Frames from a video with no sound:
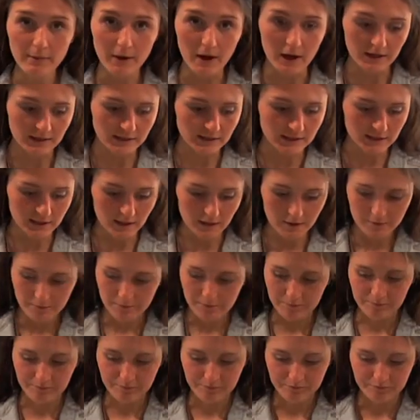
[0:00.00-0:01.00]
pasta
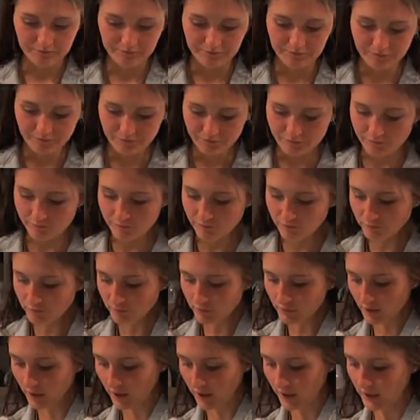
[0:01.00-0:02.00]

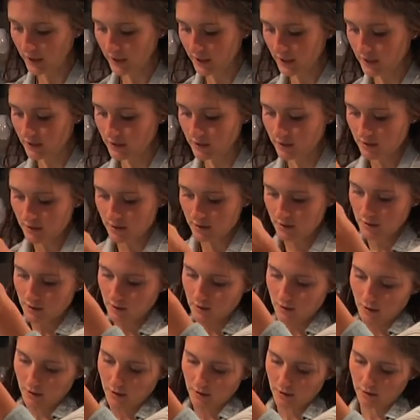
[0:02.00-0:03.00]
and
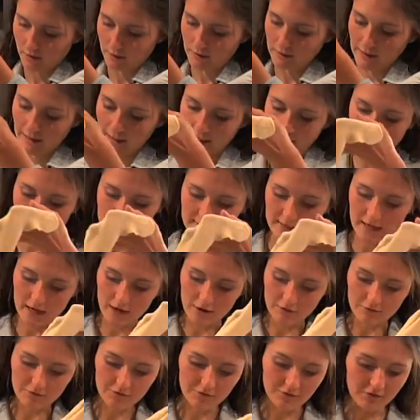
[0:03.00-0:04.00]
lay it
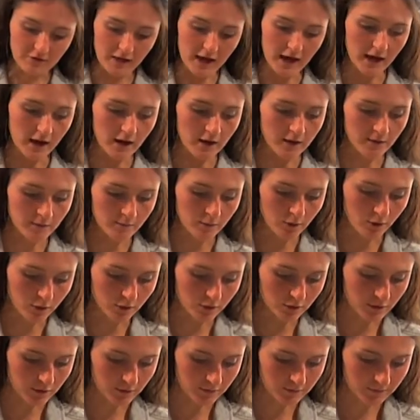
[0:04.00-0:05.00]
down flat on the
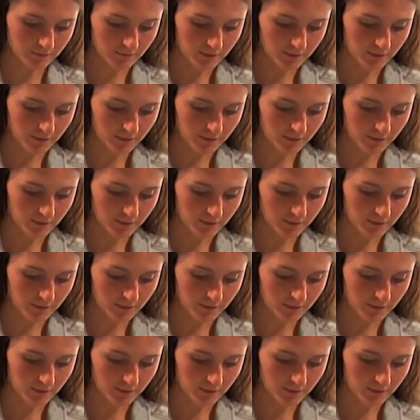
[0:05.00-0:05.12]
mold,